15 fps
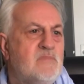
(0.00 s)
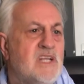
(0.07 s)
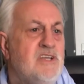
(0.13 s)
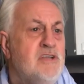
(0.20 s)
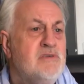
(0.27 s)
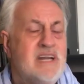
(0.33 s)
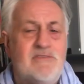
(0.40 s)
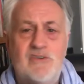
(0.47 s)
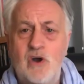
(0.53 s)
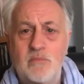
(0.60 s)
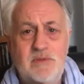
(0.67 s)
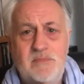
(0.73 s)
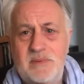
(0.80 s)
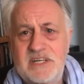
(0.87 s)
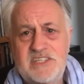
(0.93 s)
you can have an
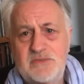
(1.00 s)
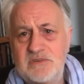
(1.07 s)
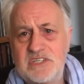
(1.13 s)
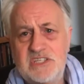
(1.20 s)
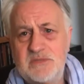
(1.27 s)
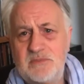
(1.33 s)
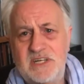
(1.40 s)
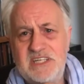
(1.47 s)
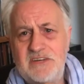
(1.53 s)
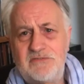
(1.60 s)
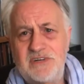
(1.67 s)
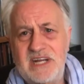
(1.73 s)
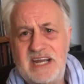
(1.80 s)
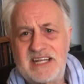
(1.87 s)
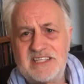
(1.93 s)
omnibus which is by
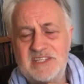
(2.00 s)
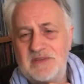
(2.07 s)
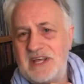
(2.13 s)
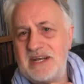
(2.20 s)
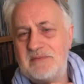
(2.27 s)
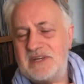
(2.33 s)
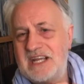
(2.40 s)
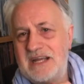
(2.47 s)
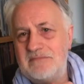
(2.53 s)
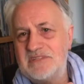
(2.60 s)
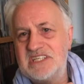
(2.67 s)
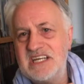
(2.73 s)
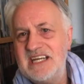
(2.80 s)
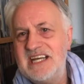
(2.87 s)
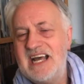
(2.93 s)
different hands, so then it
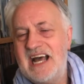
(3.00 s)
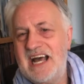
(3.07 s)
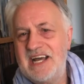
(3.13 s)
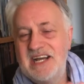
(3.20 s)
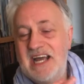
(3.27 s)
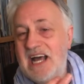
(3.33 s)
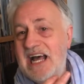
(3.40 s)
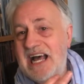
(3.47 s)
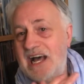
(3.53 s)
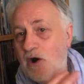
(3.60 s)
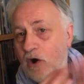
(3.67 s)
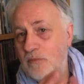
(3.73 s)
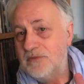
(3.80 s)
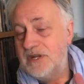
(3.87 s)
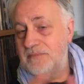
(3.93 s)
becomes an
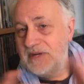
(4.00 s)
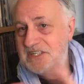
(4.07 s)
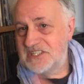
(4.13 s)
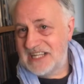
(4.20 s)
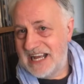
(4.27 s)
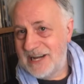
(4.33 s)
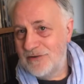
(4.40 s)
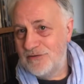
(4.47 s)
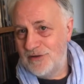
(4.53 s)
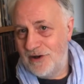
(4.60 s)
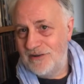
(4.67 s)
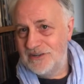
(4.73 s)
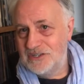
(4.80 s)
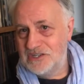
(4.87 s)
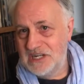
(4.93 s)
omnibus
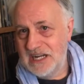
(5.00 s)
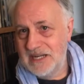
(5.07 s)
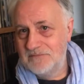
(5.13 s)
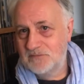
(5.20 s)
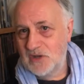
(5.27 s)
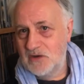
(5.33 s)
anthology.